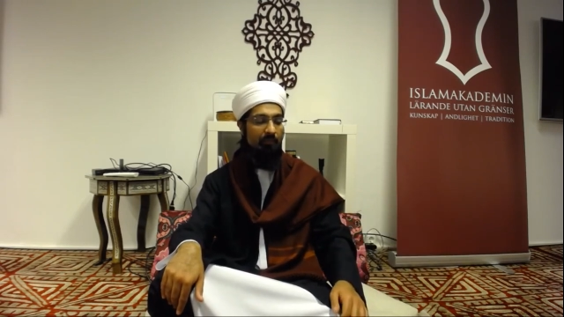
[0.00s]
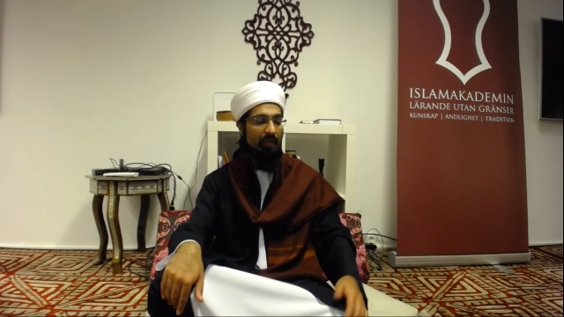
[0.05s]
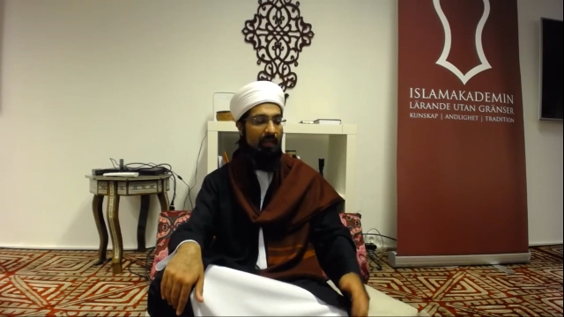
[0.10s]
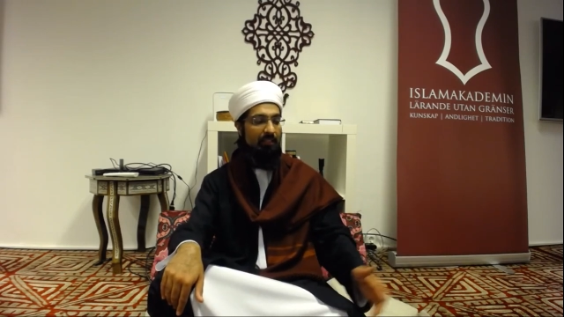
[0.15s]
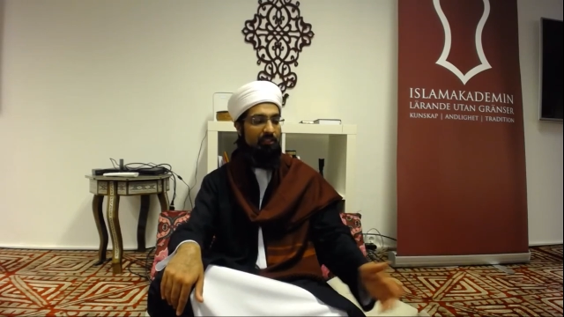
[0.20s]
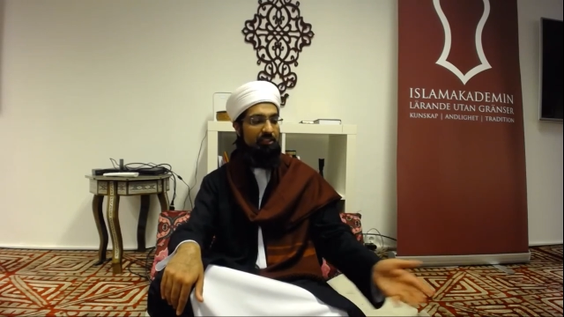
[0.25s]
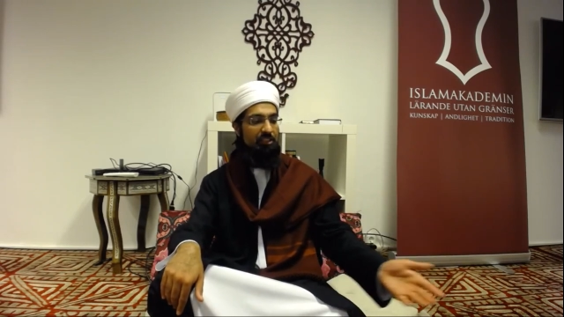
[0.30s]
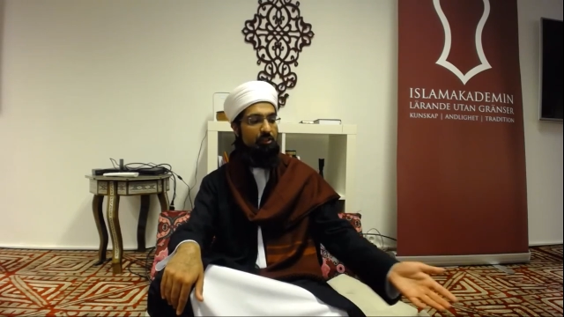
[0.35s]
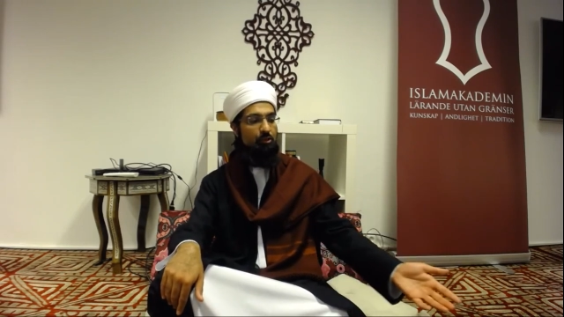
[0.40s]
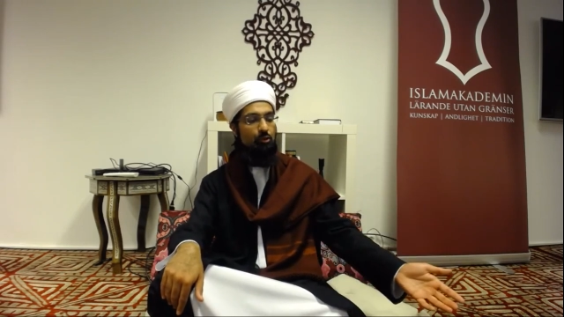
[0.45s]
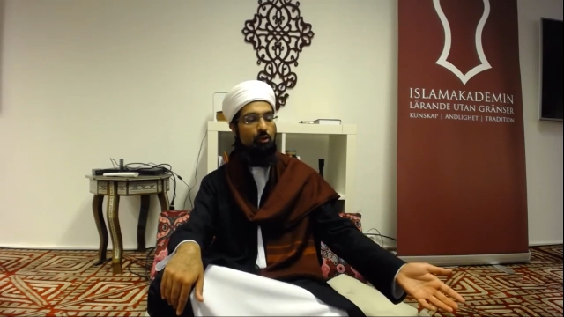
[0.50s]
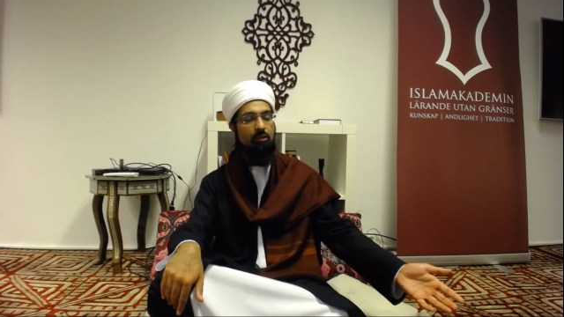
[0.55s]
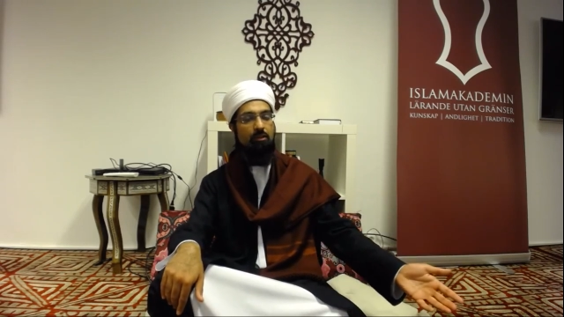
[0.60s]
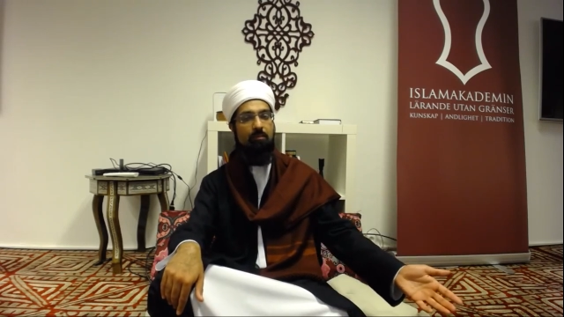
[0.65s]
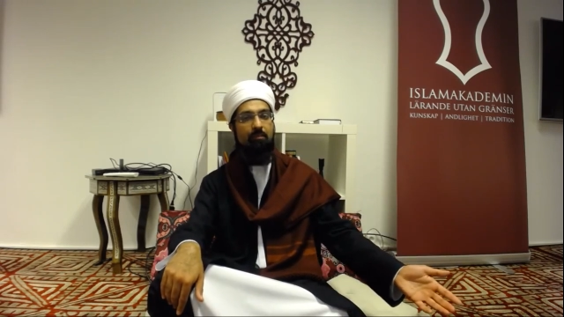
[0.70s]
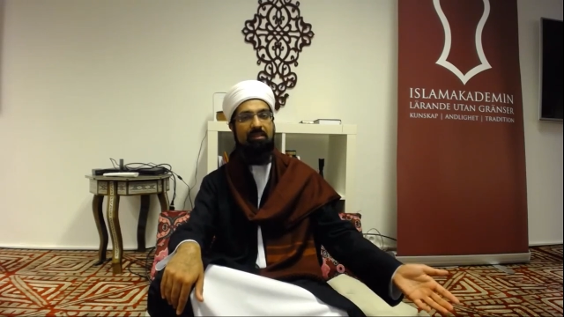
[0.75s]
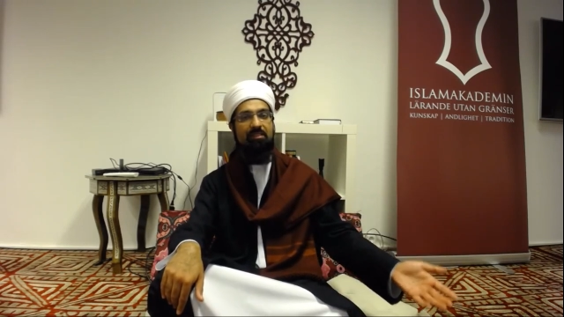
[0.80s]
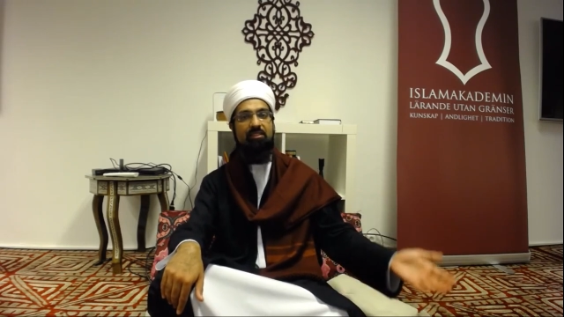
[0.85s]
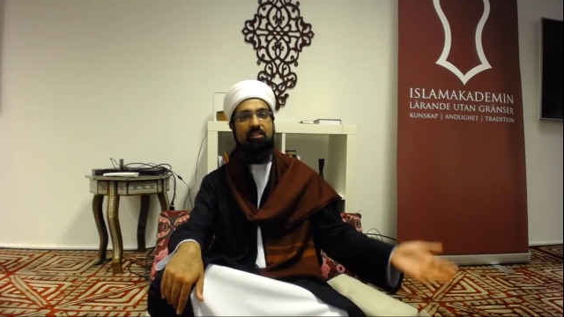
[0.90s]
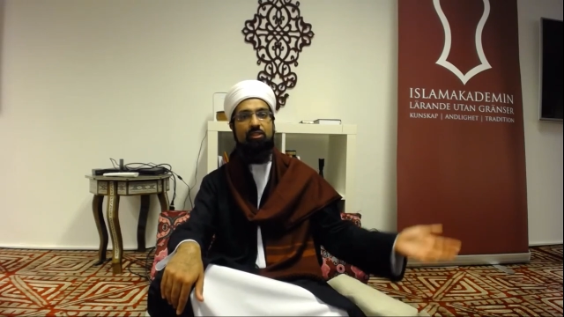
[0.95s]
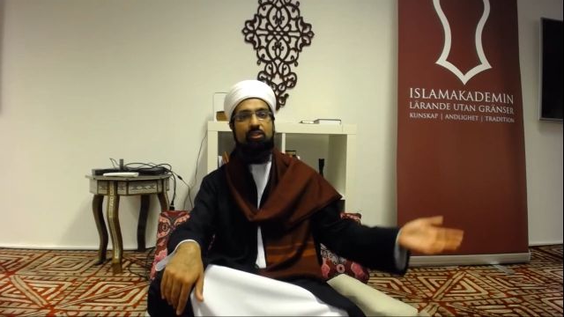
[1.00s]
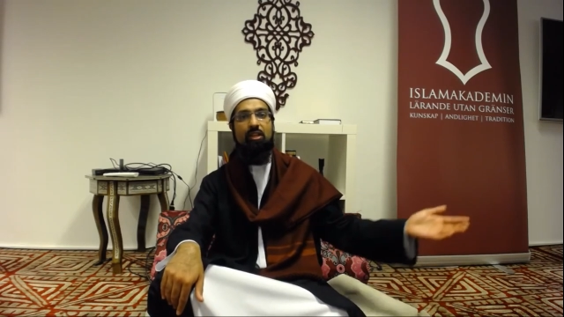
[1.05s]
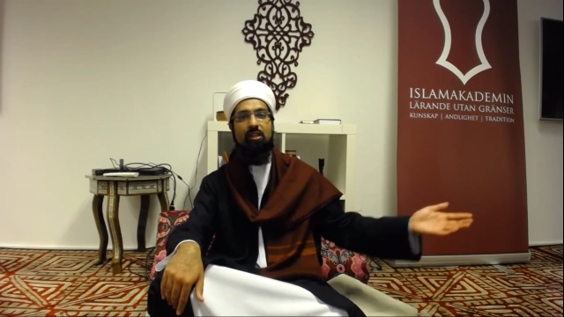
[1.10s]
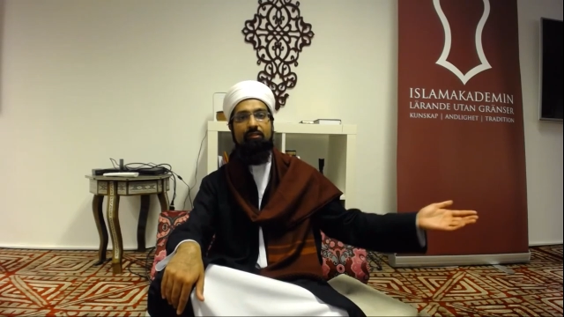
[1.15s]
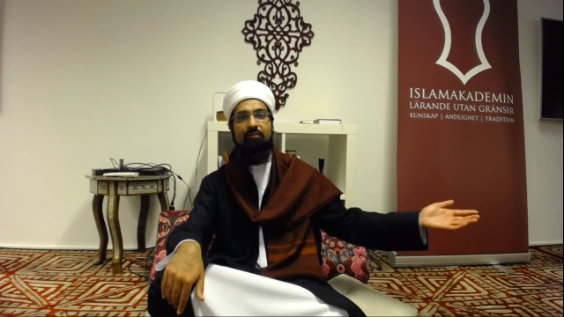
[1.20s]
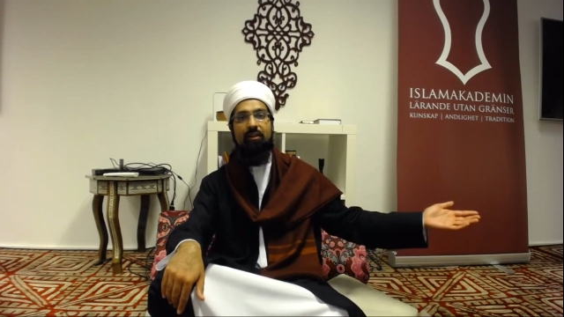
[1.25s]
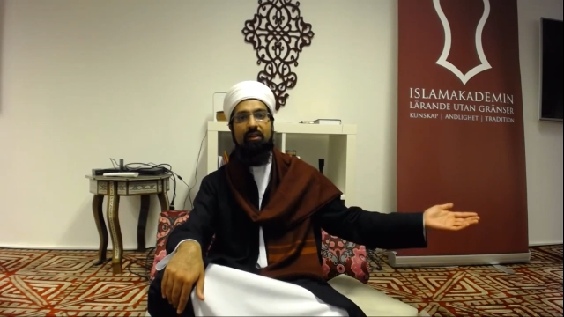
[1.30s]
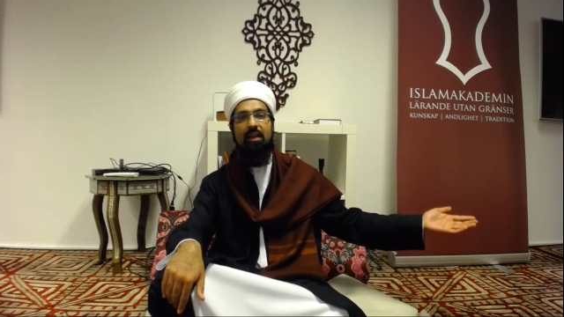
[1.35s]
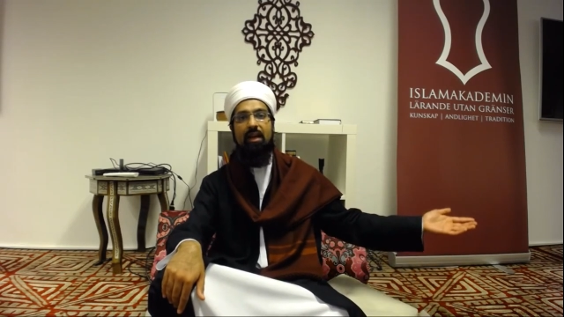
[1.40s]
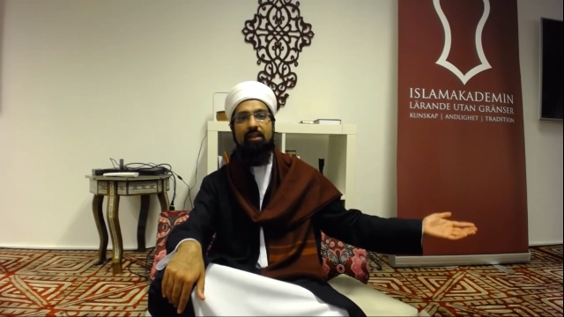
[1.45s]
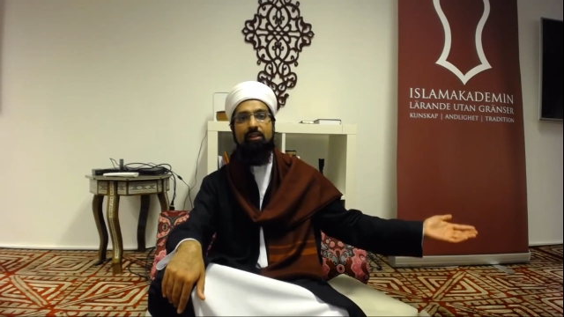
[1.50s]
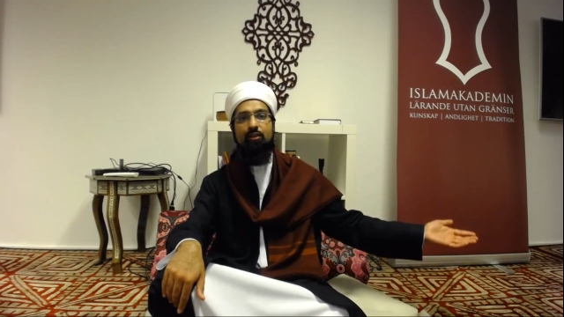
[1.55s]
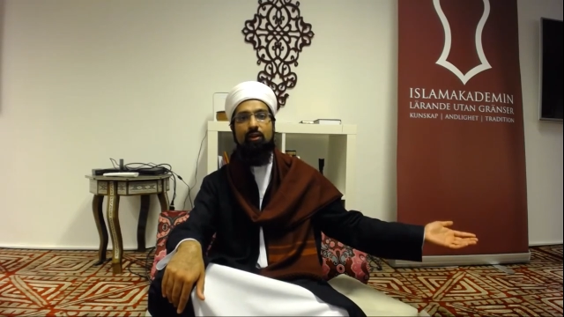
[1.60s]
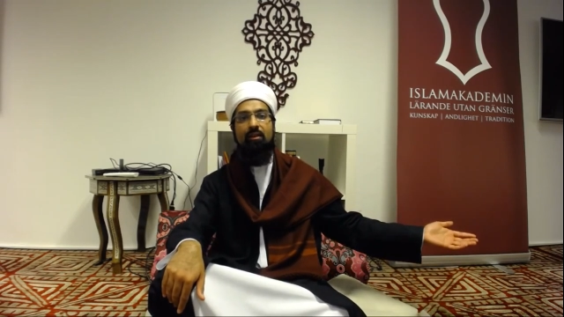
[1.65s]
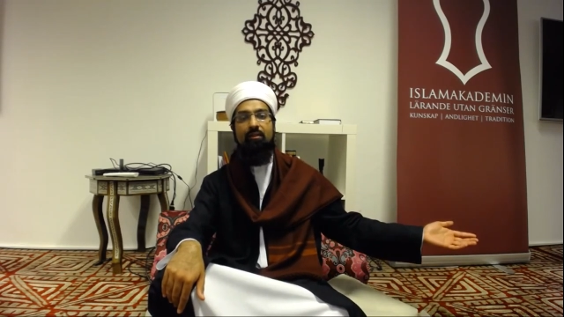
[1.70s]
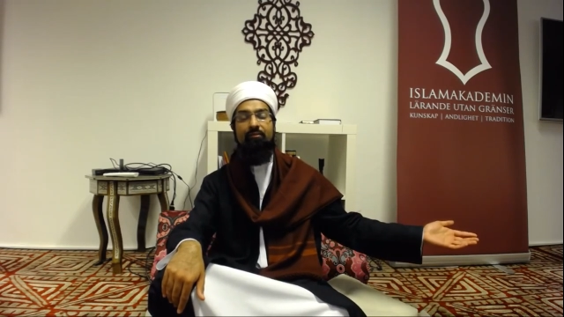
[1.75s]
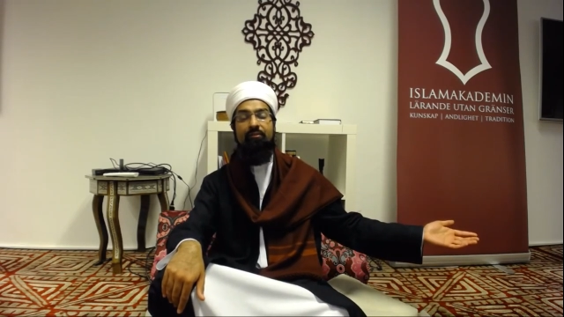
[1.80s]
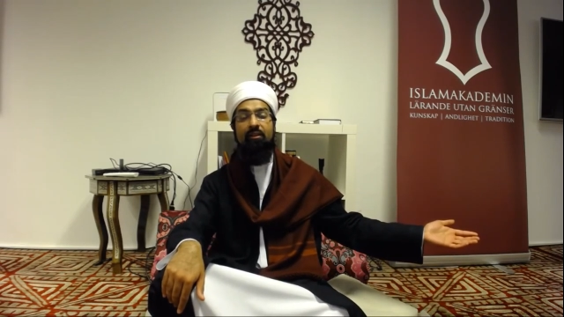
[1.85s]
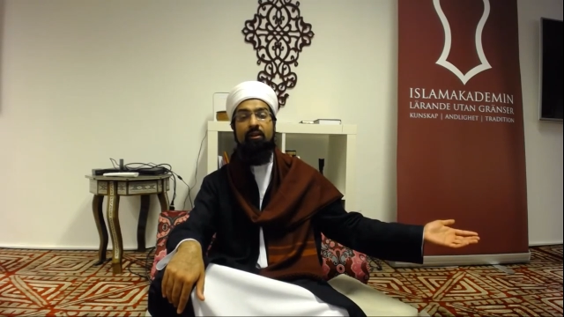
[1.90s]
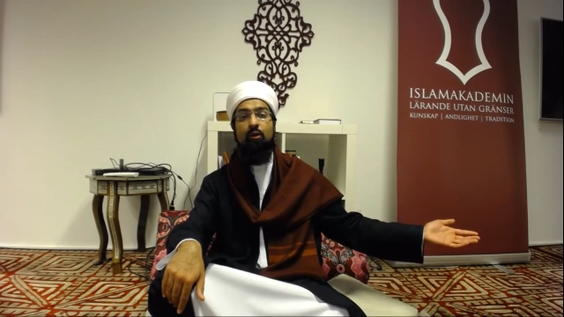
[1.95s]
and she saw the Messenger of Allah
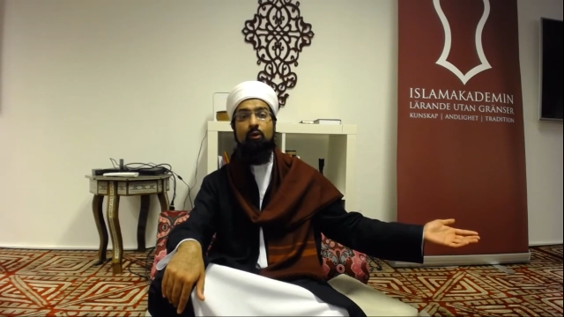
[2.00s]
delivering